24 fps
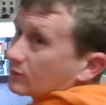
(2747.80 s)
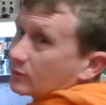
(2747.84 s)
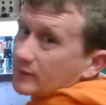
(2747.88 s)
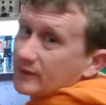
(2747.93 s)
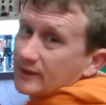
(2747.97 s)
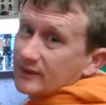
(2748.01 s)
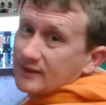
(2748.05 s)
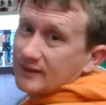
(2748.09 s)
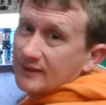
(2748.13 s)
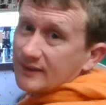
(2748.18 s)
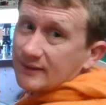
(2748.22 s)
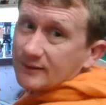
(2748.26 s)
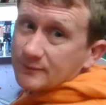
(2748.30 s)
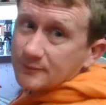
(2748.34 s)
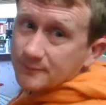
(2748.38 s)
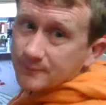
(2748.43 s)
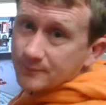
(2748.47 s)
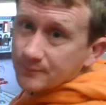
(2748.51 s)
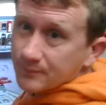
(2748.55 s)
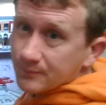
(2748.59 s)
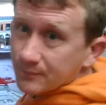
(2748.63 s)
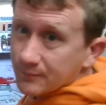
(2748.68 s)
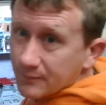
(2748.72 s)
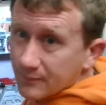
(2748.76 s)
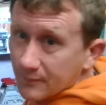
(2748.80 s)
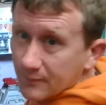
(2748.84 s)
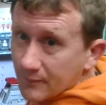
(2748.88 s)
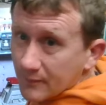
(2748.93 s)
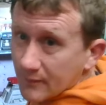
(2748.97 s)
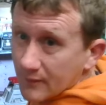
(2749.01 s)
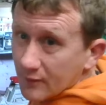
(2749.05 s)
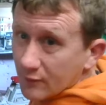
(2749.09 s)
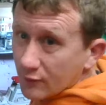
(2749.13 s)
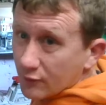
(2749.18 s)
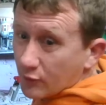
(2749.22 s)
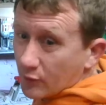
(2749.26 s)
are we in now?
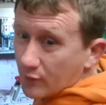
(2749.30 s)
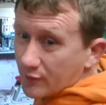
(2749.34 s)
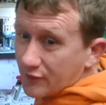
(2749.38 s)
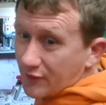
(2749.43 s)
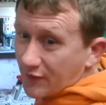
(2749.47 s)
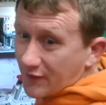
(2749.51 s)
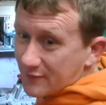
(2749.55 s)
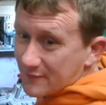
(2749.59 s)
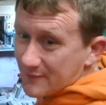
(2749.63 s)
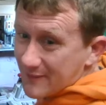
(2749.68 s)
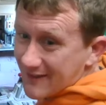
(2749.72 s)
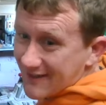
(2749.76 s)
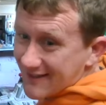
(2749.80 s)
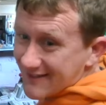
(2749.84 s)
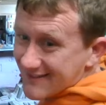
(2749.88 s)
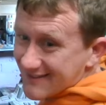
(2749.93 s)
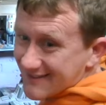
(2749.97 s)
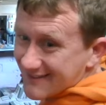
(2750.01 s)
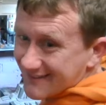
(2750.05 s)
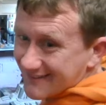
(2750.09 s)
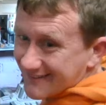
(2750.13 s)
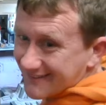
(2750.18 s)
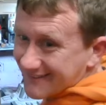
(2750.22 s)
45 minutes.